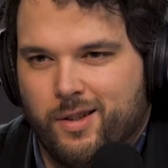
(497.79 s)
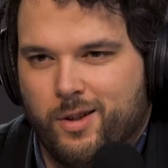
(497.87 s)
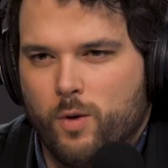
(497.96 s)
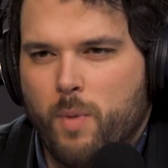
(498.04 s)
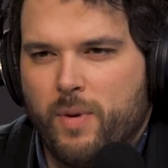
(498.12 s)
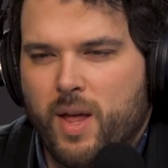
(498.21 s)

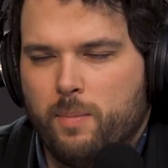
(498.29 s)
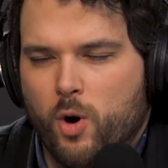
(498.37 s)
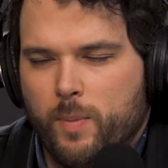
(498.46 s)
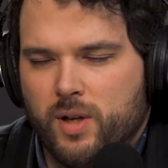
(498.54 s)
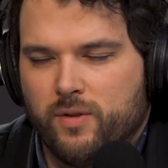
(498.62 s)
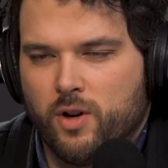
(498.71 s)
Do you remember that
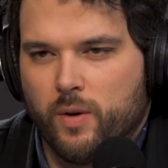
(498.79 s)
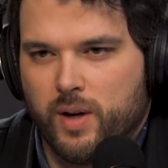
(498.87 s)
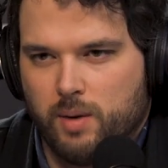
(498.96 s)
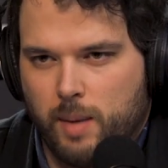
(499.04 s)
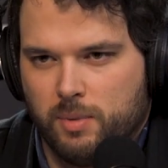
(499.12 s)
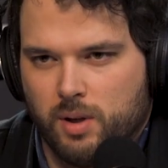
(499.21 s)
moment of
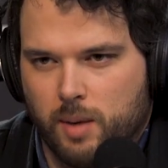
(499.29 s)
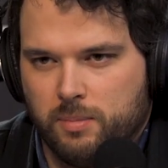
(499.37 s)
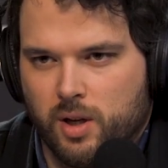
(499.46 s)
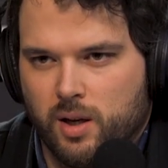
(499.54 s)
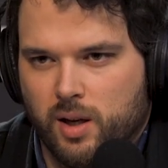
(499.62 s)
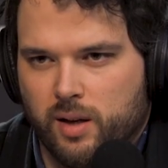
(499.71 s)
going, I'm, I'm
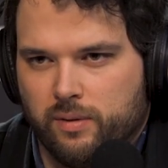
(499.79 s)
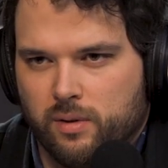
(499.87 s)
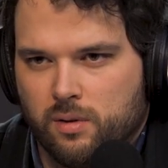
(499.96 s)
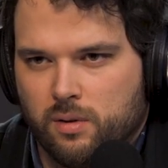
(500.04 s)
going to leave?